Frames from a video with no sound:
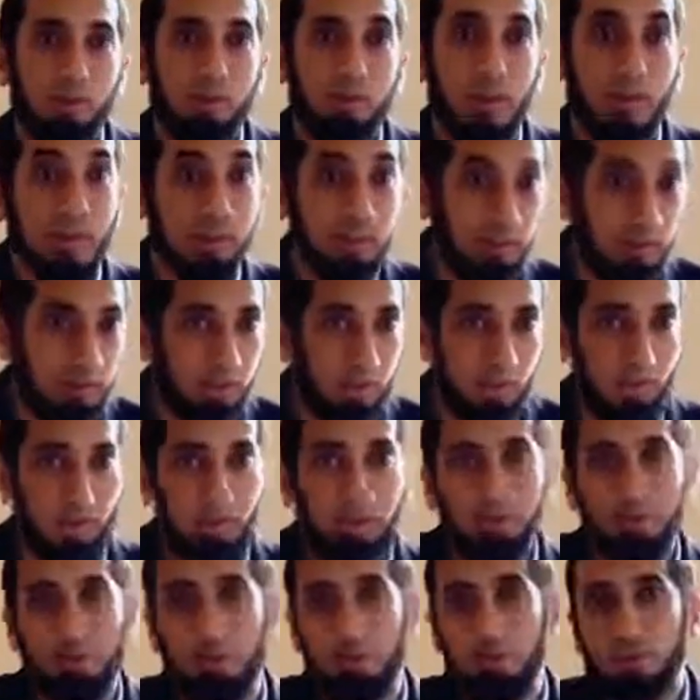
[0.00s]
Taxes
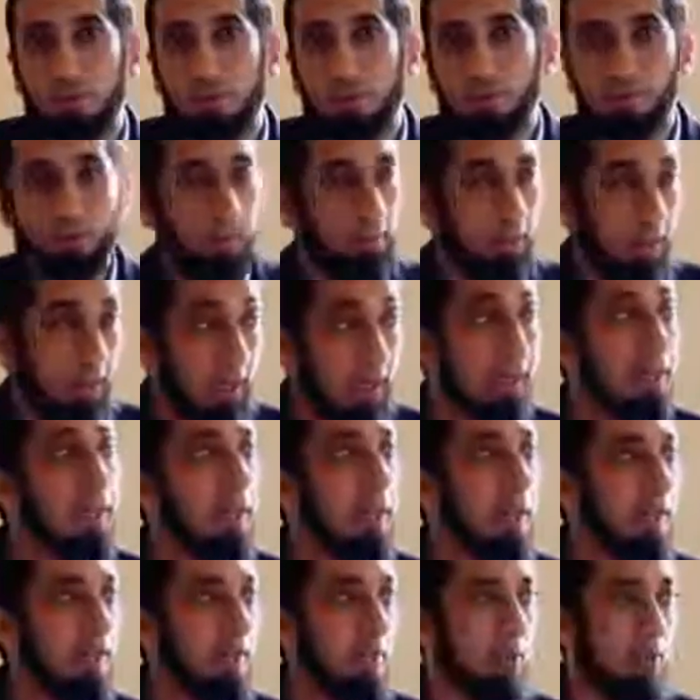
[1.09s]
hurt. People hate
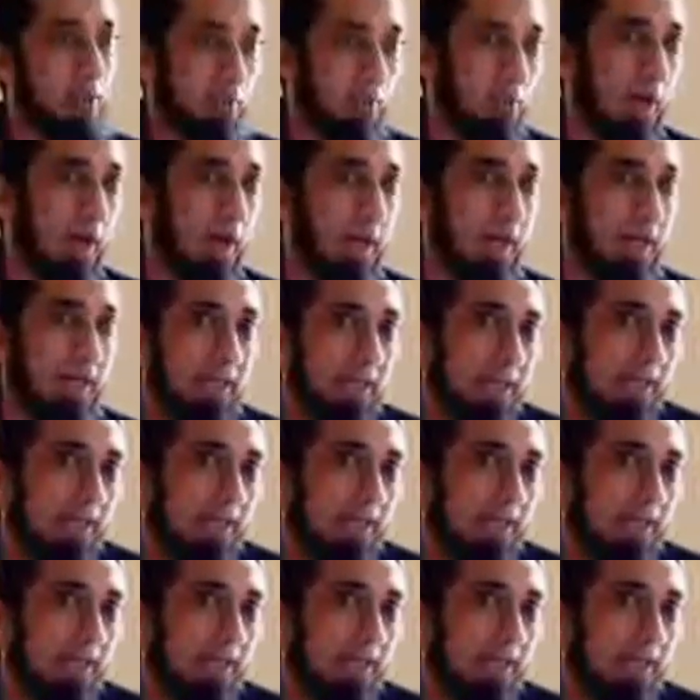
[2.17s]
taxes, and why?